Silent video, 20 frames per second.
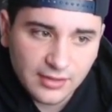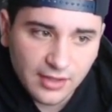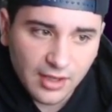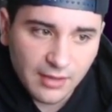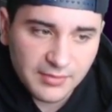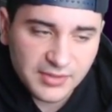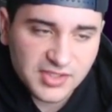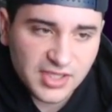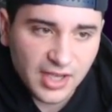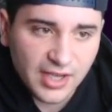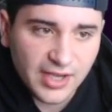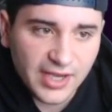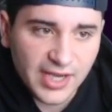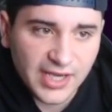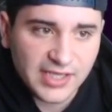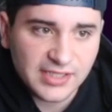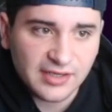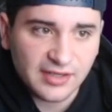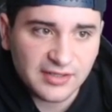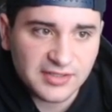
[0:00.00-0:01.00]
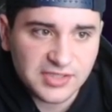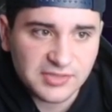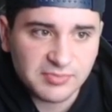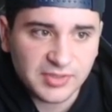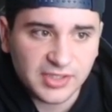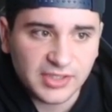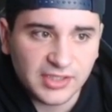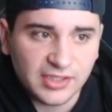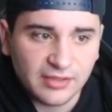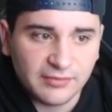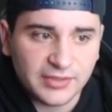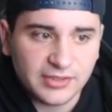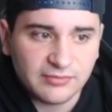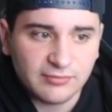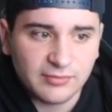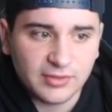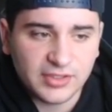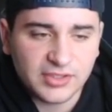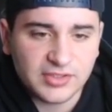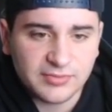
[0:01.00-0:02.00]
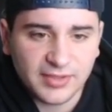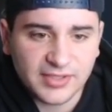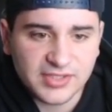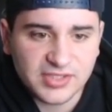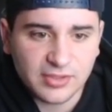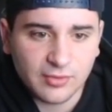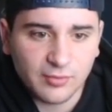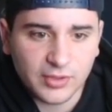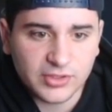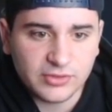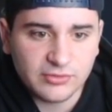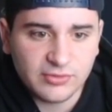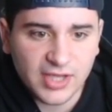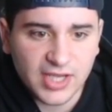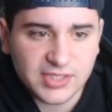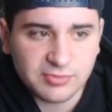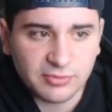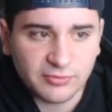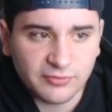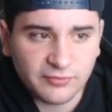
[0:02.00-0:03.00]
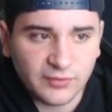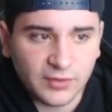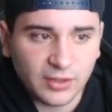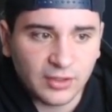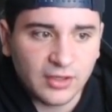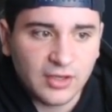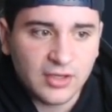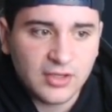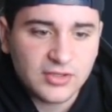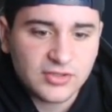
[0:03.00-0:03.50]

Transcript: I mean, he's got 89 speed. I mean, it really depends on what you guys prefer.